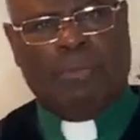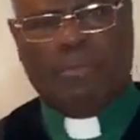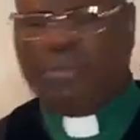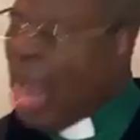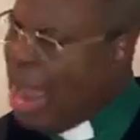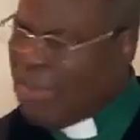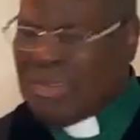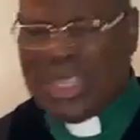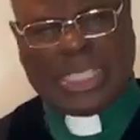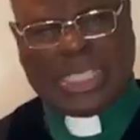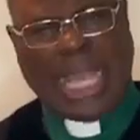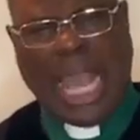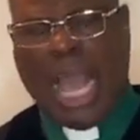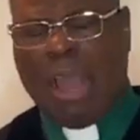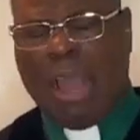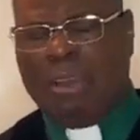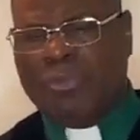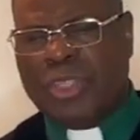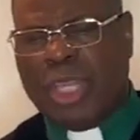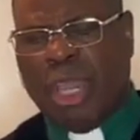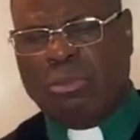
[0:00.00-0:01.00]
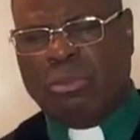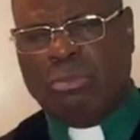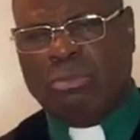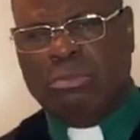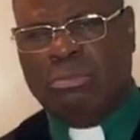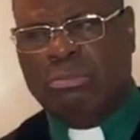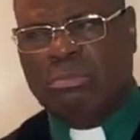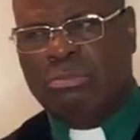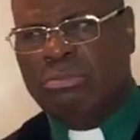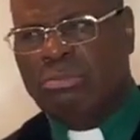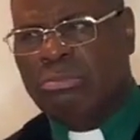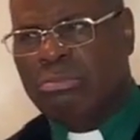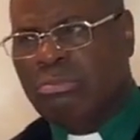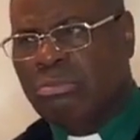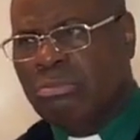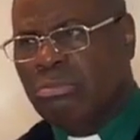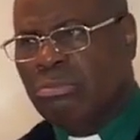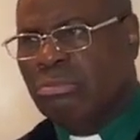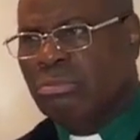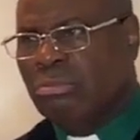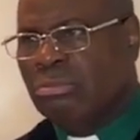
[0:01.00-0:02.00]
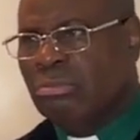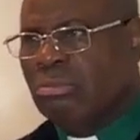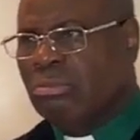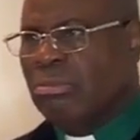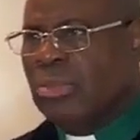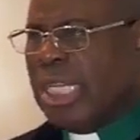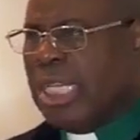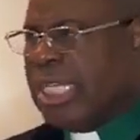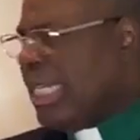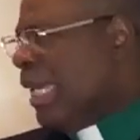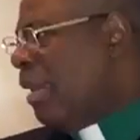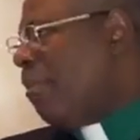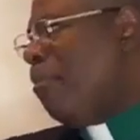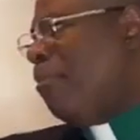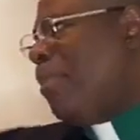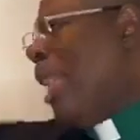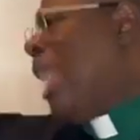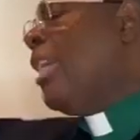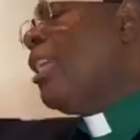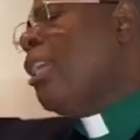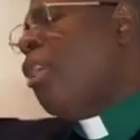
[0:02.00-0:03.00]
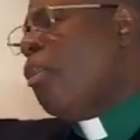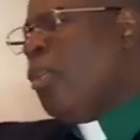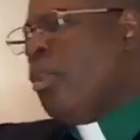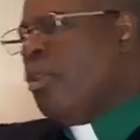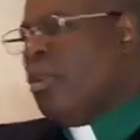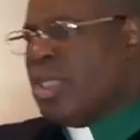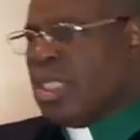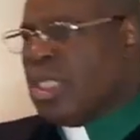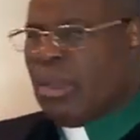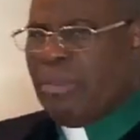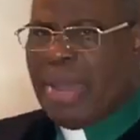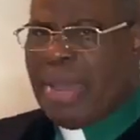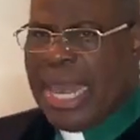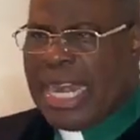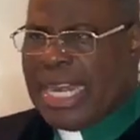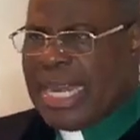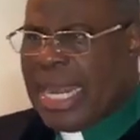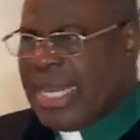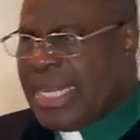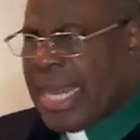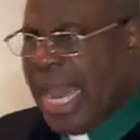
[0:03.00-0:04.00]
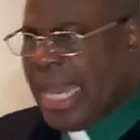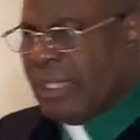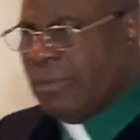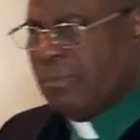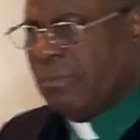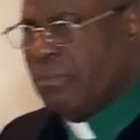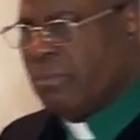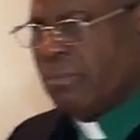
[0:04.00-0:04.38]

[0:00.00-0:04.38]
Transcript: Prophesy on you. And then bend over on somebody that night.